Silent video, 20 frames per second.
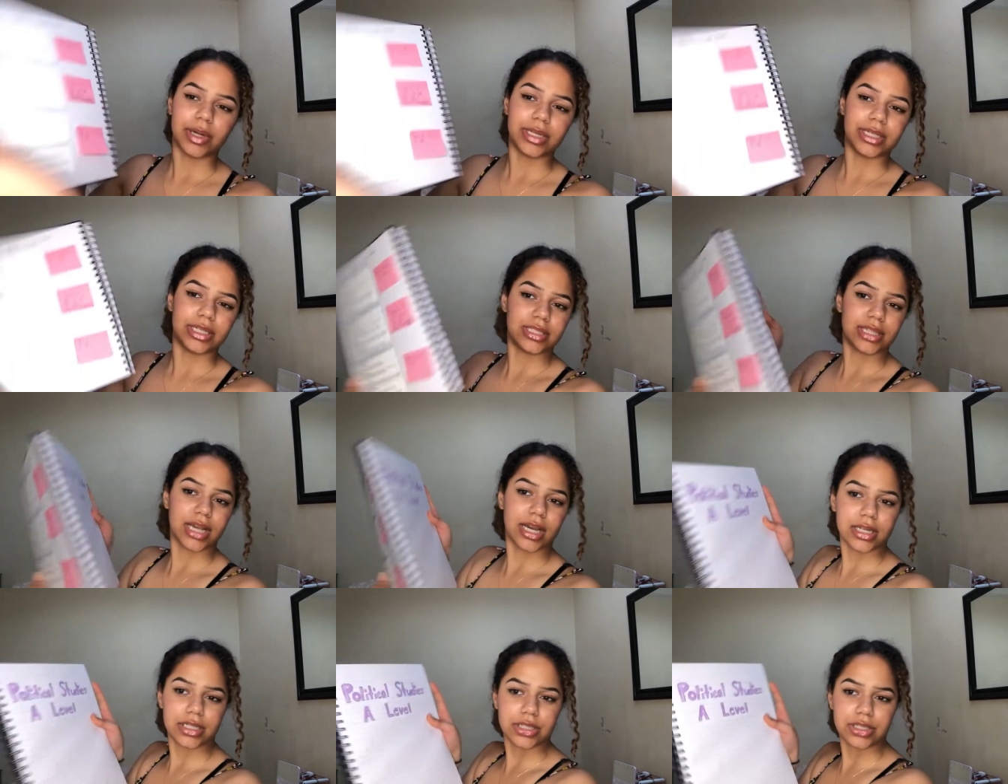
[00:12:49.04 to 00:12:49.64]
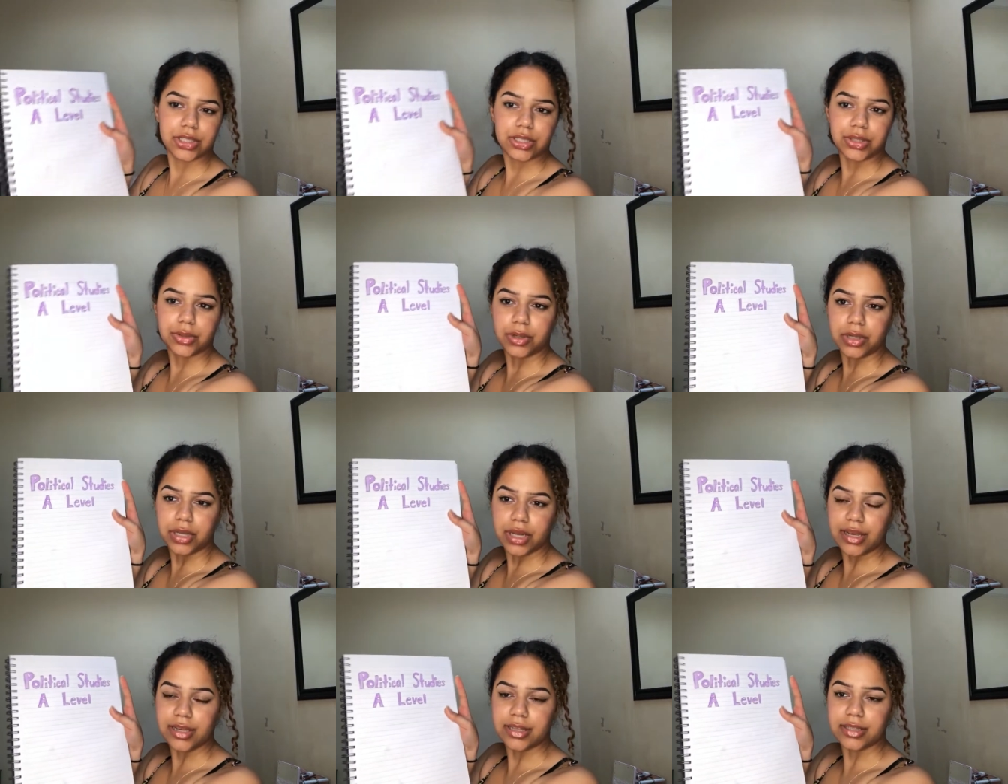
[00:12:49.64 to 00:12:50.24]
I decided to do
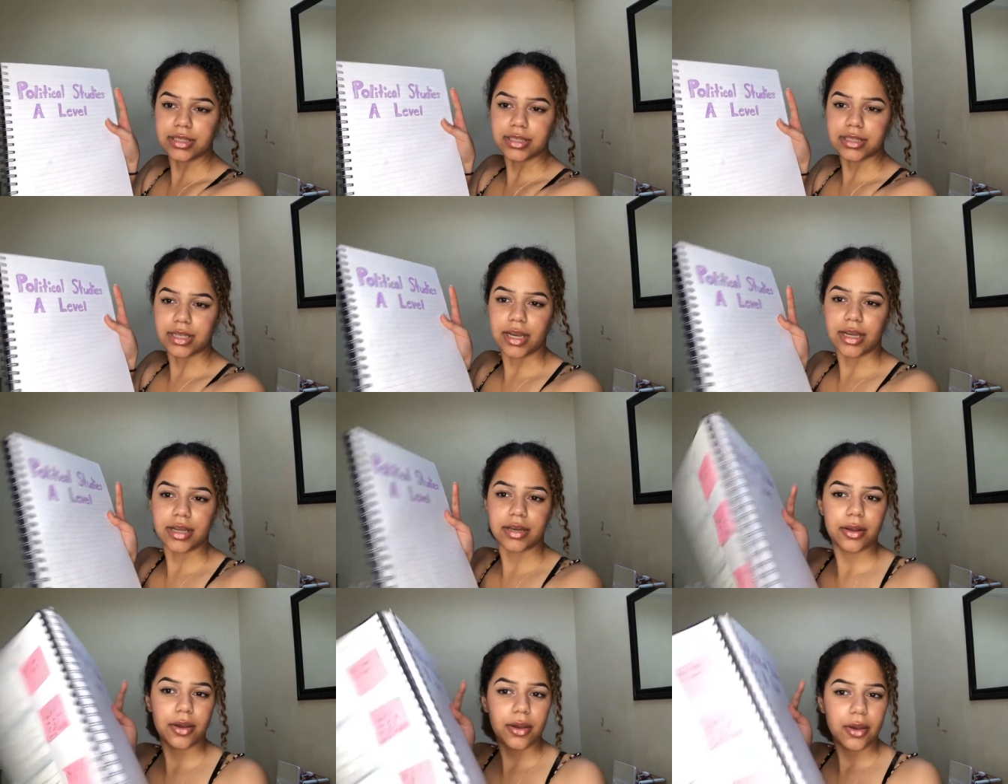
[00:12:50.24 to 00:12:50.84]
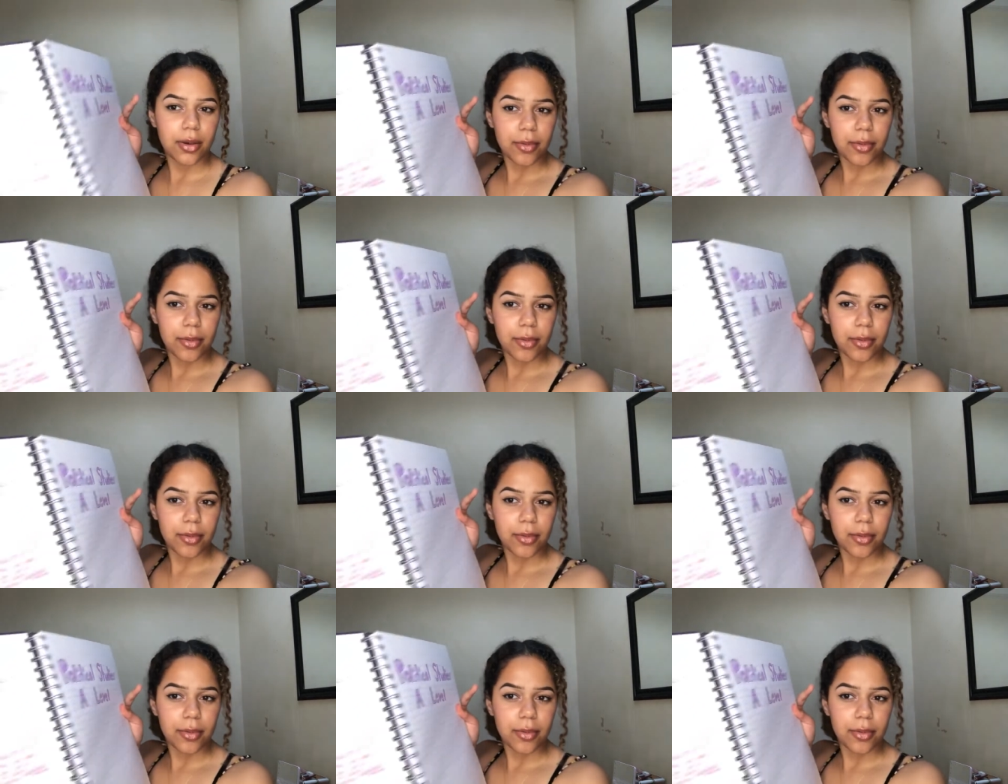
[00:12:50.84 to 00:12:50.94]
on the inside.